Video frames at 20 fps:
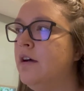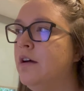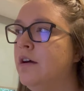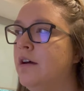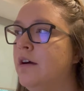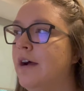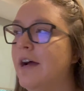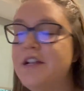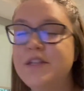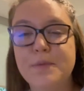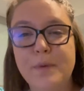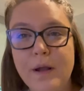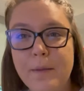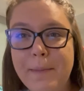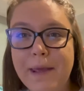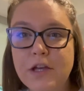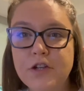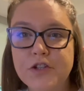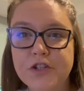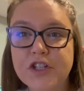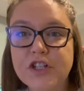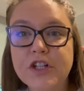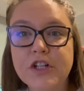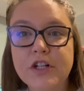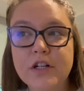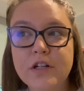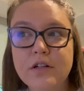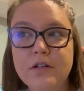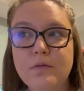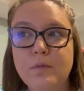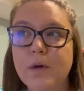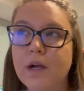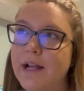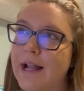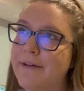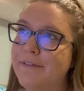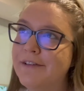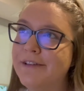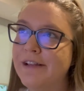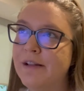I just want to make sure. We're going to
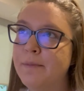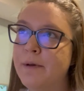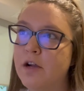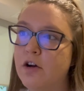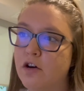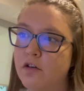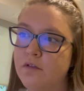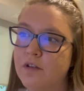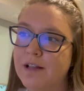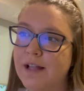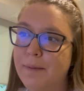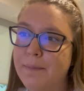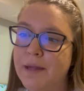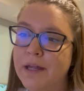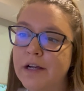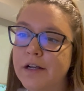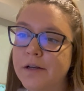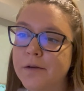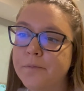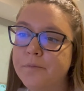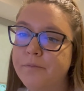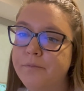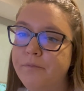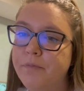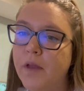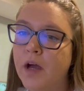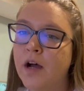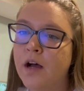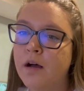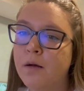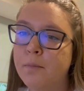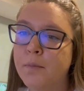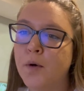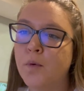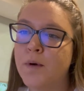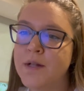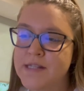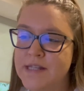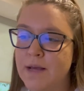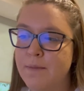have a little bit of overlap here, but
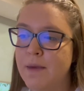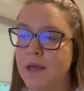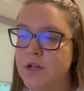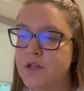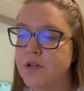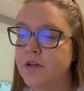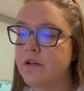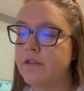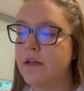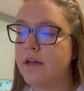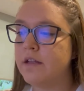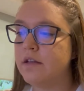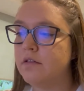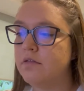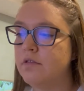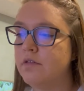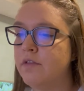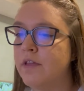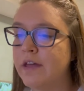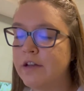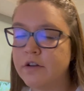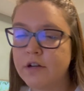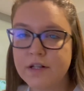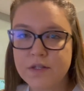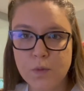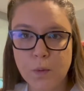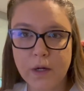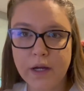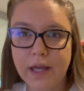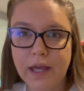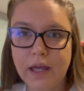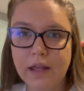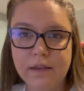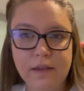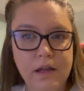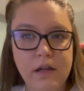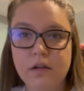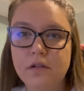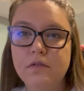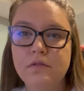once I make sure that the internet's working,
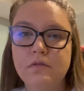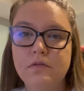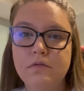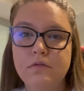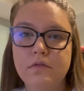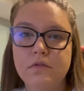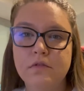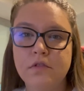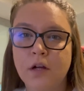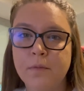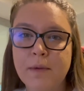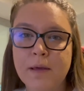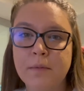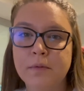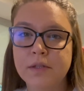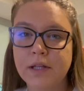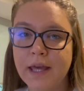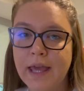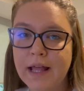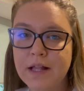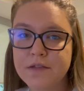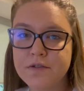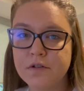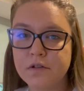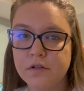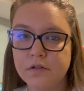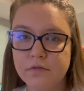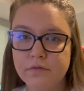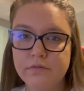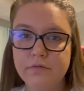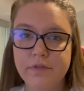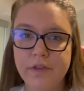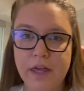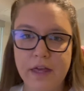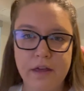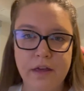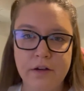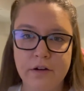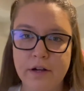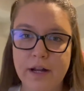then I'll be able to cancel the
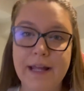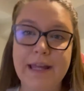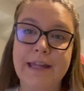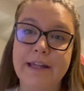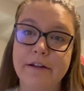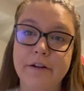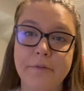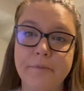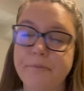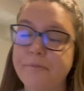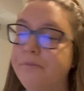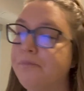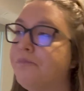internet here.